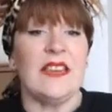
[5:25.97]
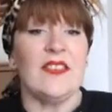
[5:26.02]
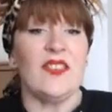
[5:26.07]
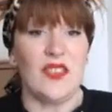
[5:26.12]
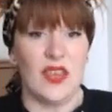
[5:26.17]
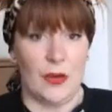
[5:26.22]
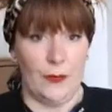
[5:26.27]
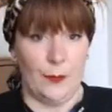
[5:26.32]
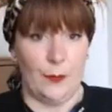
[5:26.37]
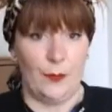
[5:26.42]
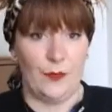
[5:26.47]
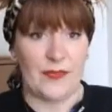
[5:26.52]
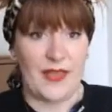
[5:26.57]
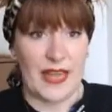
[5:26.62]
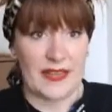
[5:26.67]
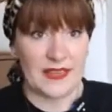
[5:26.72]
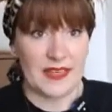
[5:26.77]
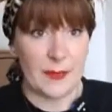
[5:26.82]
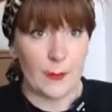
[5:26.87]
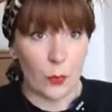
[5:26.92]
So
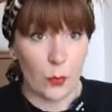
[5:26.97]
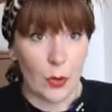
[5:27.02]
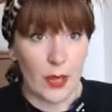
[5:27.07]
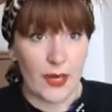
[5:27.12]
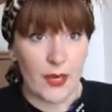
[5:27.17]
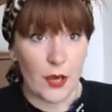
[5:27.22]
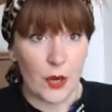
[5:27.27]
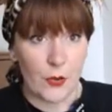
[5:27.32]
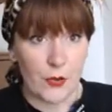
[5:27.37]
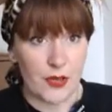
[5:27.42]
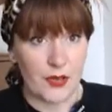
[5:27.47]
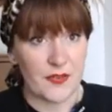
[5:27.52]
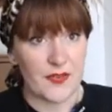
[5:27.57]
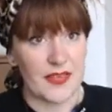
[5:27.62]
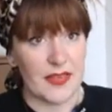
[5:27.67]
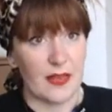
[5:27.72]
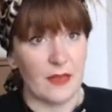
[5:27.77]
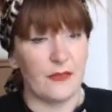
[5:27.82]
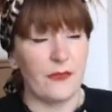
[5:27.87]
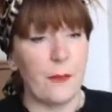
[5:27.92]
that's number one, know
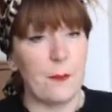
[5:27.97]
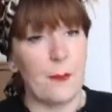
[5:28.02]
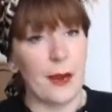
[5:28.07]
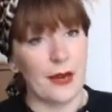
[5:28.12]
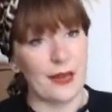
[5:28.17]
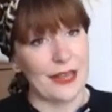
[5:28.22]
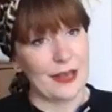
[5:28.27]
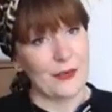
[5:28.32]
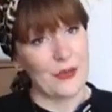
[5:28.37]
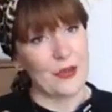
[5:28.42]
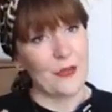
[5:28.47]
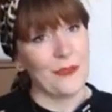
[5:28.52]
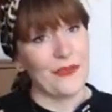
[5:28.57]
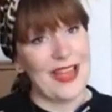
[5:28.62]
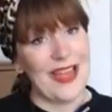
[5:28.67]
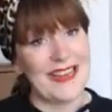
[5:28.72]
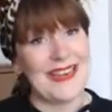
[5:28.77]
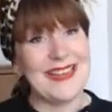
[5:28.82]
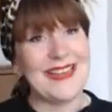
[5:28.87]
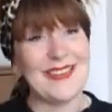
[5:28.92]
yourself, mark out your
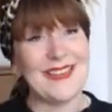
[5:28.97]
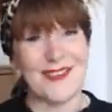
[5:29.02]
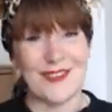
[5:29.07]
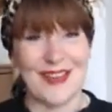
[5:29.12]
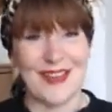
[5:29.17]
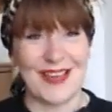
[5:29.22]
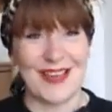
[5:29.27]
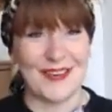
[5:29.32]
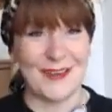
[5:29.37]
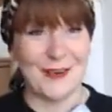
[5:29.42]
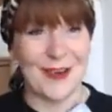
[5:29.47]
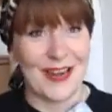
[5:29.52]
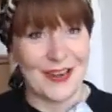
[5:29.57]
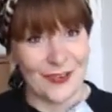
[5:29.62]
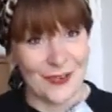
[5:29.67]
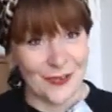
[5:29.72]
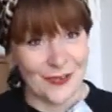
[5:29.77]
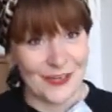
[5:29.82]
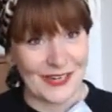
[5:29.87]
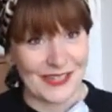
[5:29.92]
red, your yellow, and
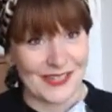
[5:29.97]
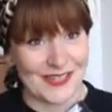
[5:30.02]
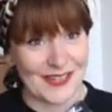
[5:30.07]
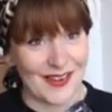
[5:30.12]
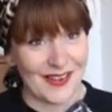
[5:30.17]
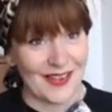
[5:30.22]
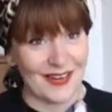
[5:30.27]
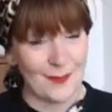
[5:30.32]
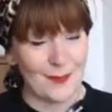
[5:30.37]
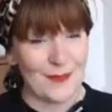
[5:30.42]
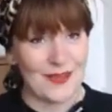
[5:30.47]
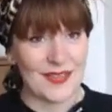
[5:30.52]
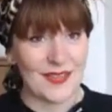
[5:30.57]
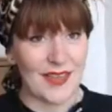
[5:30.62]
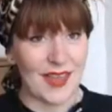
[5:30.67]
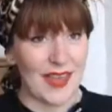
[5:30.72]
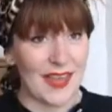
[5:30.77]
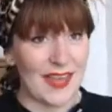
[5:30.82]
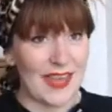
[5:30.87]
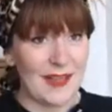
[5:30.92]
your green times,
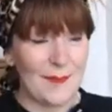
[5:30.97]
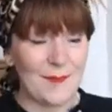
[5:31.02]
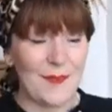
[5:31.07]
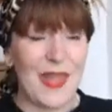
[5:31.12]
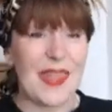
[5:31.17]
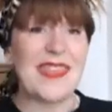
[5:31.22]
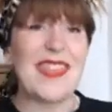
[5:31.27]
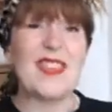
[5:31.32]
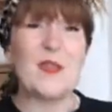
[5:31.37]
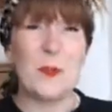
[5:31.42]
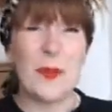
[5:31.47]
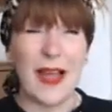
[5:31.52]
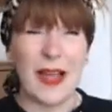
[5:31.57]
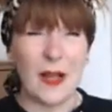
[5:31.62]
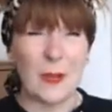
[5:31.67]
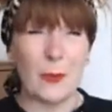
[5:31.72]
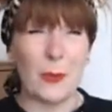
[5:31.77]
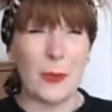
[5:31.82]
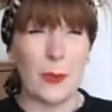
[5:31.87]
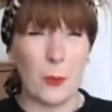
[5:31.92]
okay? And this will
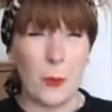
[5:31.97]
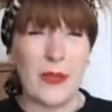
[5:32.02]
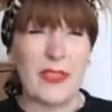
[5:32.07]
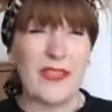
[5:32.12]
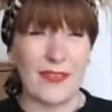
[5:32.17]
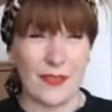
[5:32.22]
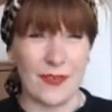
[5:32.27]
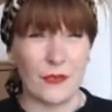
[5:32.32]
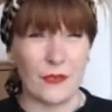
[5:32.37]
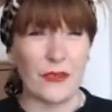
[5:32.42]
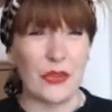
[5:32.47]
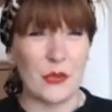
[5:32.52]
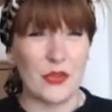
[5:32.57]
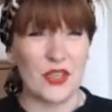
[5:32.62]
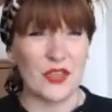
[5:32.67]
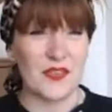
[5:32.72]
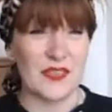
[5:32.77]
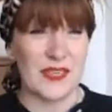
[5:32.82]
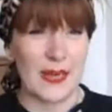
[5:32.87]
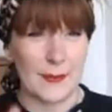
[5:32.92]
help with other
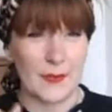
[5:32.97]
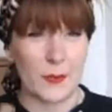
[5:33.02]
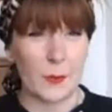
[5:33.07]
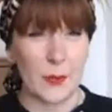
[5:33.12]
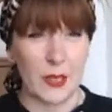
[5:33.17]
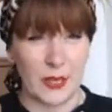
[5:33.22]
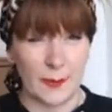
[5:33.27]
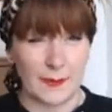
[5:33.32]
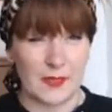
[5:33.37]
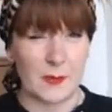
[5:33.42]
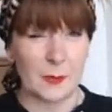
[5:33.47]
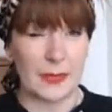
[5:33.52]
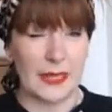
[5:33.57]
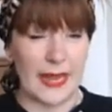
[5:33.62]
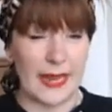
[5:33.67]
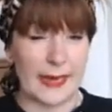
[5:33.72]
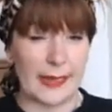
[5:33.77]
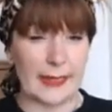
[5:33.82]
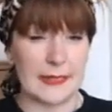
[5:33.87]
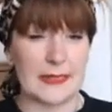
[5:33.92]
future steps when we come to
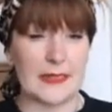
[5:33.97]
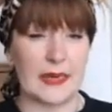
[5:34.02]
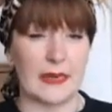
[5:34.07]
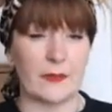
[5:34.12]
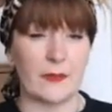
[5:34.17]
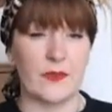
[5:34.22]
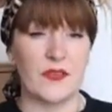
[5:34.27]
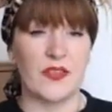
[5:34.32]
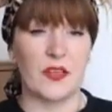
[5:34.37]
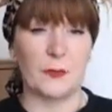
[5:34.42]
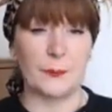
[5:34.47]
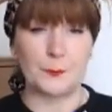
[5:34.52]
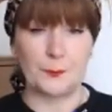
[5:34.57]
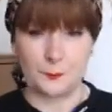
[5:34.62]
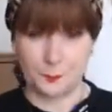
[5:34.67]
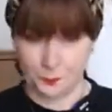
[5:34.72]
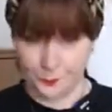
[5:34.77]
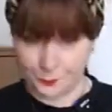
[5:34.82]
planning and stuff. So